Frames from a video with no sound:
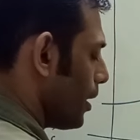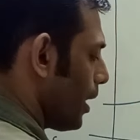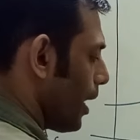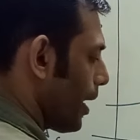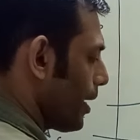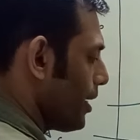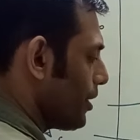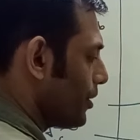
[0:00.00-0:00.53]

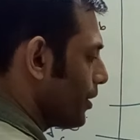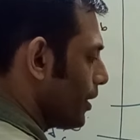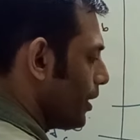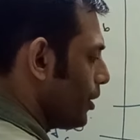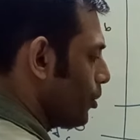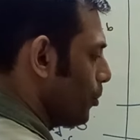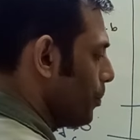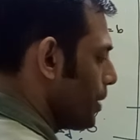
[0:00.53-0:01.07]
Height
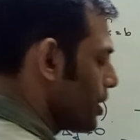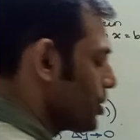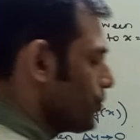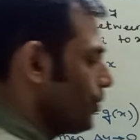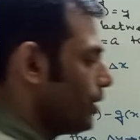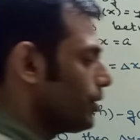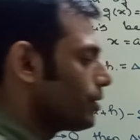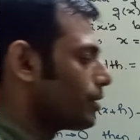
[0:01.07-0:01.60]
into base
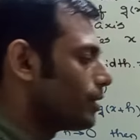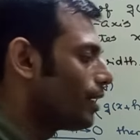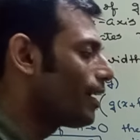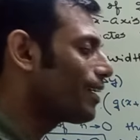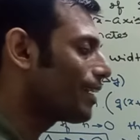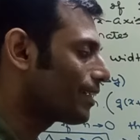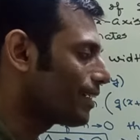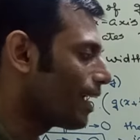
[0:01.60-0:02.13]
width,
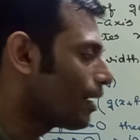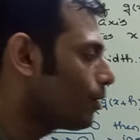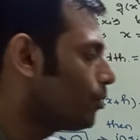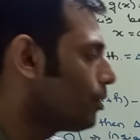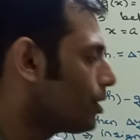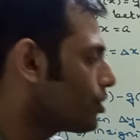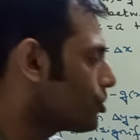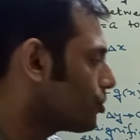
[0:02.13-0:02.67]
a
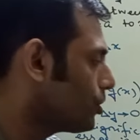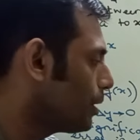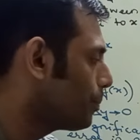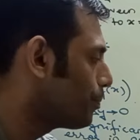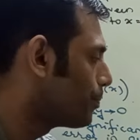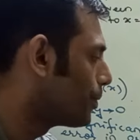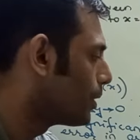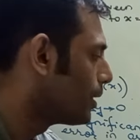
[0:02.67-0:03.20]
rectangular strip.